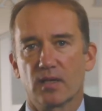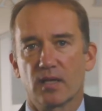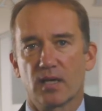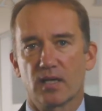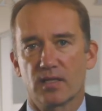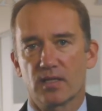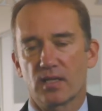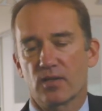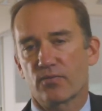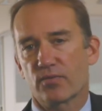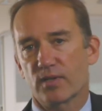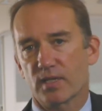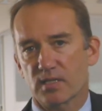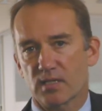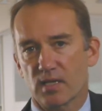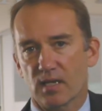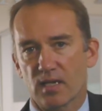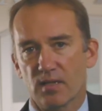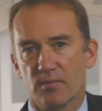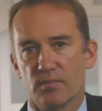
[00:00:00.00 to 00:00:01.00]
And in that free
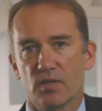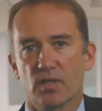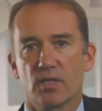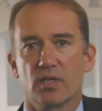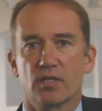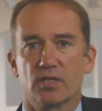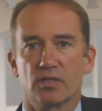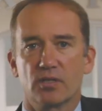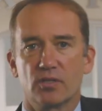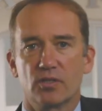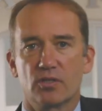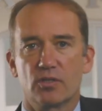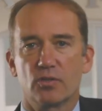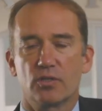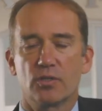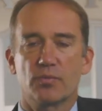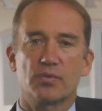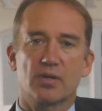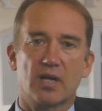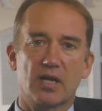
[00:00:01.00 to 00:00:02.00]
time, you do
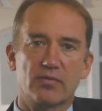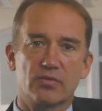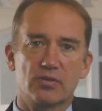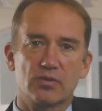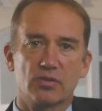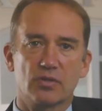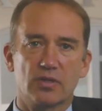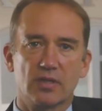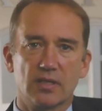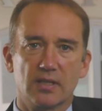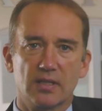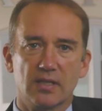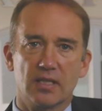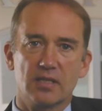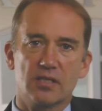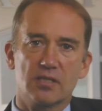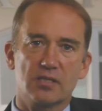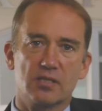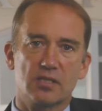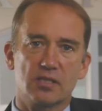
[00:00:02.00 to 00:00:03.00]
your private study in
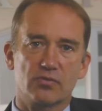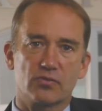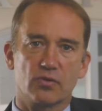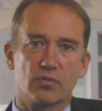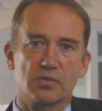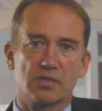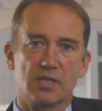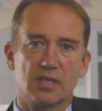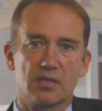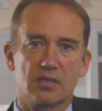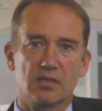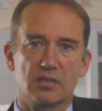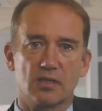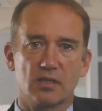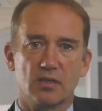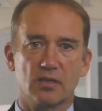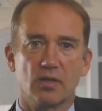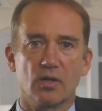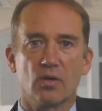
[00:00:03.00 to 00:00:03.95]
the sixth form centre,